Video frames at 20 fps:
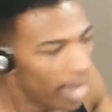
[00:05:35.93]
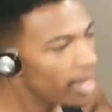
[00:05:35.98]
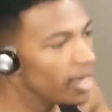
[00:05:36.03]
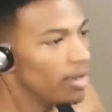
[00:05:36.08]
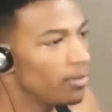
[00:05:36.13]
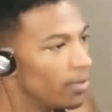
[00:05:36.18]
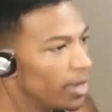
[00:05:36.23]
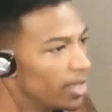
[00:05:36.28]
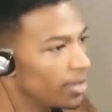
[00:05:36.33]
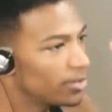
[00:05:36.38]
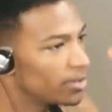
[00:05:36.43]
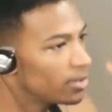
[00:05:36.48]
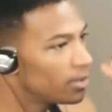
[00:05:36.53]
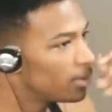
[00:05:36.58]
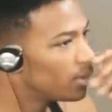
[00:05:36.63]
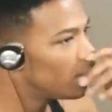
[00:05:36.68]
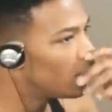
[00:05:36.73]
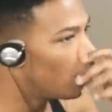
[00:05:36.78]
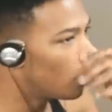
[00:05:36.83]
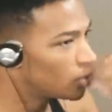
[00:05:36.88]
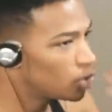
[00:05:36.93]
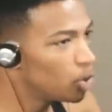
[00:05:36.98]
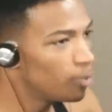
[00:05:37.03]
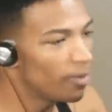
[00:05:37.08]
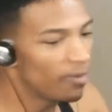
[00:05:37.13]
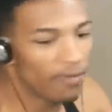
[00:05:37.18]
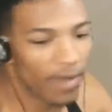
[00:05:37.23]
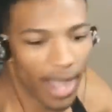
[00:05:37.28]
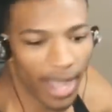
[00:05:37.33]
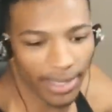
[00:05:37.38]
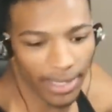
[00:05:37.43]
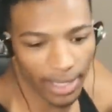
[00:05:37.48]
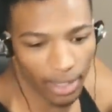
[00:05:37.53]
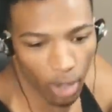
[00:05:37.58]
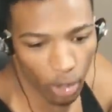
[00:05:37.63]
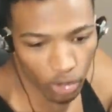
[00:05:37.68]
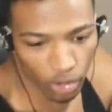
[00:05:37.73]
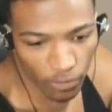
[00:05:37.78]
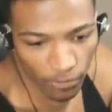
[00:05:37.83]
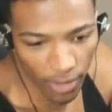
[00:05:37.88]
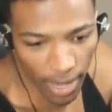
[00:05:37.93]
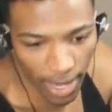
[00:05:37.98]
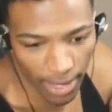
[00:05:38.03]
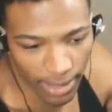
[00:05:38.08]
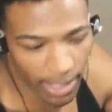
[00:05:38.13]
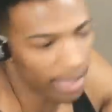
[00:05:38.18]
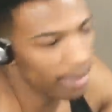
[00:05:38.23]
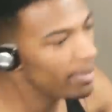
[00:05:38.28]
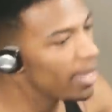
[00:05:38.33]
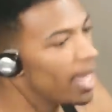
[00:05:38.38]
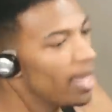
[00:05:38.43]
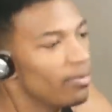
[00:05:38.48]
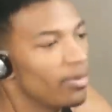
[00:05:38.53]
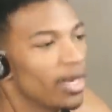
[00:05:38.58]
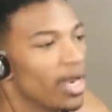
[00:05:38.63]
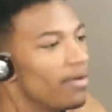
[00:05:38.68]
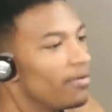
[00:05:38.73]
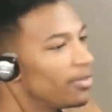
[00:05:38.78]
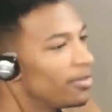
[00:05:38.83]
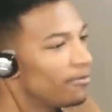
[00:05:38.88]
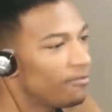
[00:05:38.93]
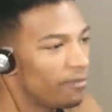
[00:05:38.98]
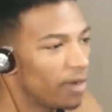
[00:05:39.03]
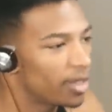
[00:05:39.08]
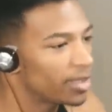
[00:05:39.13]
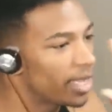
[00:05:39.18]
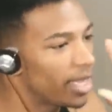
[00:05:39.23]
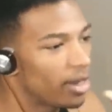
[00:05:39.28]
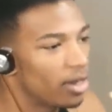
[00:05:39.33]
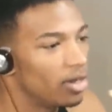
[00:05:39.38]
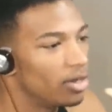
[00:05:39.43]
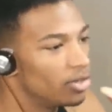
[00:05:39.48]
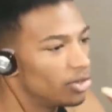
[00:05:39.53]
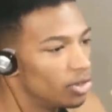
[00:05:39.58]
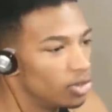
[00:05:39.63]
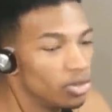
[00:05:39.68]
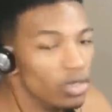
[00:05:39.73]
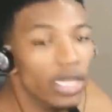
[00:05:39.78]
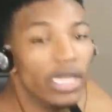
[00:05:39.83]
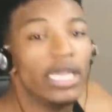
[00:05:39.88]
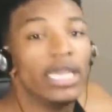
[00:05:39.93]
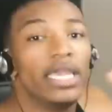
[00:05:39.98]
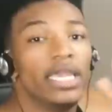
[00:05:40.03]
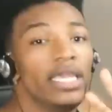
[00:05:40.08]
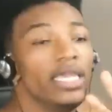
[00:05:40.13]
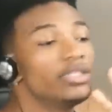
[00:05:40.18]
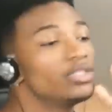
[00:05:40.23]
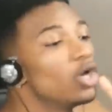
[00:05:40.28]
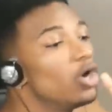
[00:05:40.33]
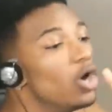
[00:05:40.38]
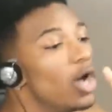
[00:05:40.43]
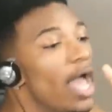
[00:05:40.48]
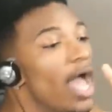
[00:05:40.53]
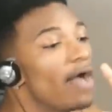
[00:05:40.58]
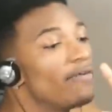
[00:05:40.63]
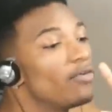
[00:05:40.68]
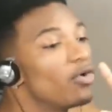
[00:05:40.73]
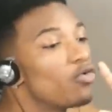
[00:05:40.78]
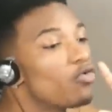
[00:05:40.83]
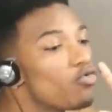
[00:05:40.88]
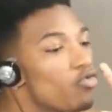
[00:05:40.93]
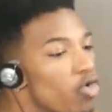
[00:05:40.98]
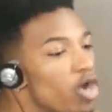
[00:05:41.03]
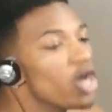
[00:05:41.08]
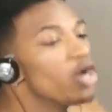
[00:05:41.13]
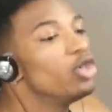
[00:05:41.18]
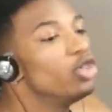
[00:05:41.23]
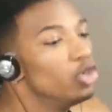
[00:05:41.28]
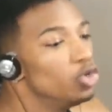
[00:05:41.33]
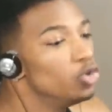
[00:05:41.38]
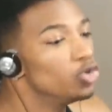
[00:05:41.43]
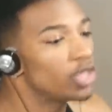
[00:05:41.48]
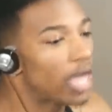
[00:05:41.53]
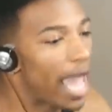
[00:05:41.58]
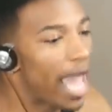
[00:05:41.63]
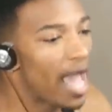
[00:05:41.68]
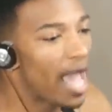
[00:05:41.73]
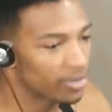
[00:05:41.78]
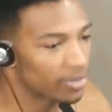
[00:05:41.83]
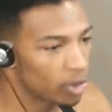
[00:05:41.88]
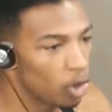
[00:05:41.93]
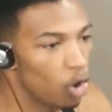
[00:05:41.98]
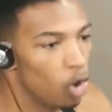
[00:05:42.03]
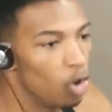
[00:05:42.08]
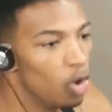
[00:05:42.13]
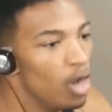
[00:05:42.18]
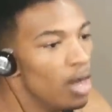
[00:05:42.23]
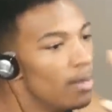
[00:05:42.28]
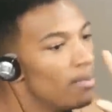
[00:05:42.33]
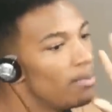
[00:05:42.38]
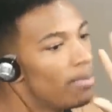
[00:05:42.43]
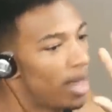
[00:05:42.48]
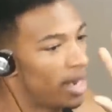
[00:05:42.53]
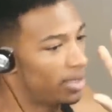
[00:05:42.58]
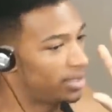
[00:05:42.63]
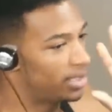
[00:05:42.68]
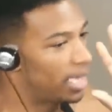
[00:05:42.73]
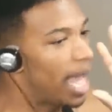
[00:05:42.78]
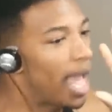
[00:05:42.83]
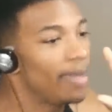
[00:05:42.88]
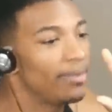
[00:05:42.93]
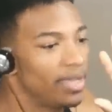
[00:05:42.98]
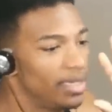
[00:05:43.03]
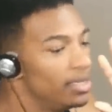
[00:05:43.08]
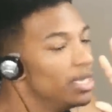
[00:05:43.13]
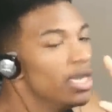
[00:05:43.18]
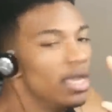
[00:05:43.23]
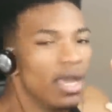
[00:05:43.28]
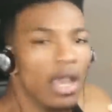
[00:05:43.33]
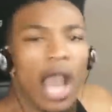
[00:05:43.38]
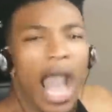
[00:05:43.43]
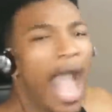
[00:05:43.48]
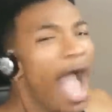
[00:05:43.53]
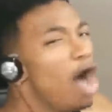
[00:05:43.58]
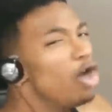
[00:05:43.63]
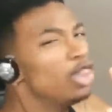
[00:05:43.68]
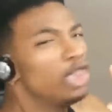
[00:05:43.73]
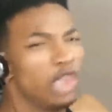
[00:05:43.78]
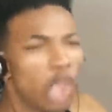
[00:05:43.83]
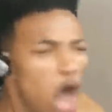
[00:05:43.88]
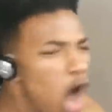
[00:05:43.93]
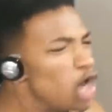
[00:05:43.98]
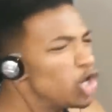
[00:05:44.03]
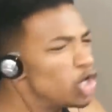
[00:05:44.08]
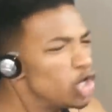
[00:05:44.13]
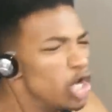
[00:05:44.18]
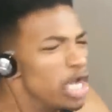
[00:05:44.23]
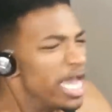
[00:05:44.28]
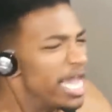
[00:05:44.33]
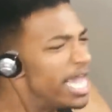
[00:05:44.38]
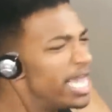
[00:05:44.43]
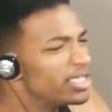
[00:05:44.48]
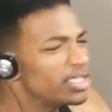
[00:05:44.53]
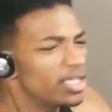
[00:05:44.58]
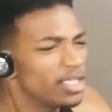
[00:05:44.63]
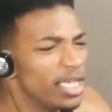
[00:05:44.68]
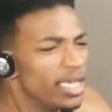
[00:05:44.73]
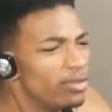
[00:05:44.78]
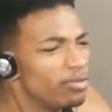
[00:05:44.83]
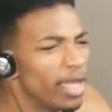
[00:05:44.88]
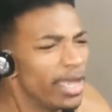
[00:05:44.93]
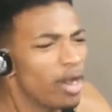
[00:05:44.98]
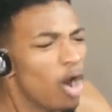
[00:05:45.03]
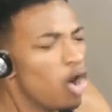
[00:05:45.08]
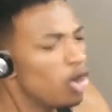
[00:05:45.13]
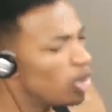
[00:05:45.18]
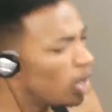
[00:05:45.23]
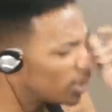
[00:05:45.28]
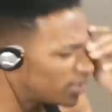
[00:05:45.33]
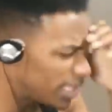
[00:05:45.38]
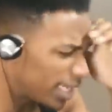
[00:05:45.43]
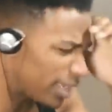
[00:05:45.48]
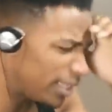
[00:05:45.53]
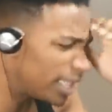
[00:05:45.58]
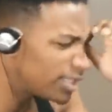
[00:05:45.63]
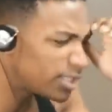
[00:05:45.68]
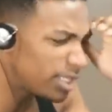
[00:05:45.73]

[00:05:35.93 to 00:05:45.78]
Anyways, ultra violate, man, whatever the fuck they gonna do, he's gonna have a real loose asshole by the time he. How long? Do, he's just he. Wait, hold on a second.